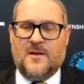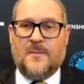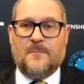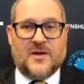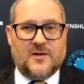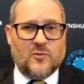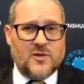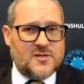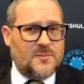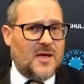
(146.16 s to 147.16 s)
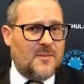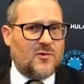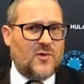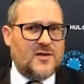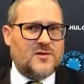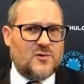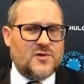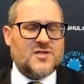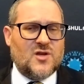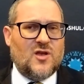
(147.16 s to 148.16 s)
But in order to become a great Torah
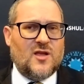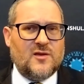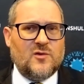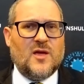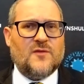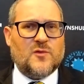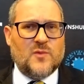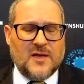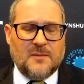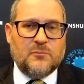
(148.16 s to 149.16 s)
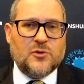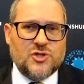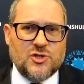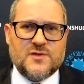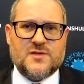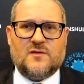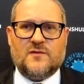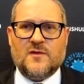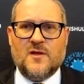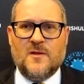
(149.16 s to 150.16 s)
scholar, you have to really push
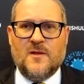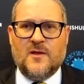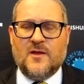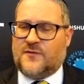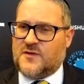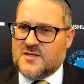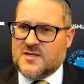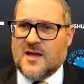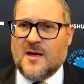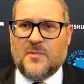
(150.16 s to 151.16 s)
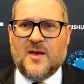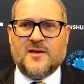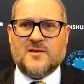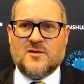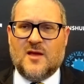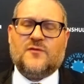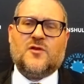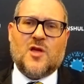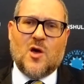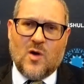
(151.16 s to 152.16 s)
yourself. You have to stay up late. You have to
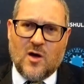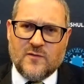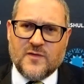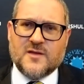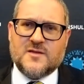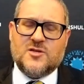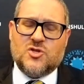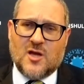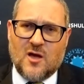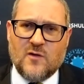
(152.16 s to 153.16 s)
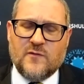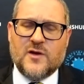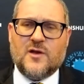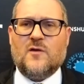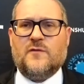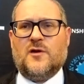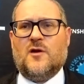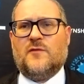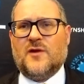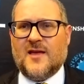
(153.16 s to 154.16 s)
go over the teaching over and over and
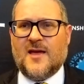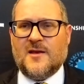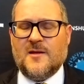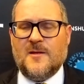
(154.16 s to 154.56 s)
over again.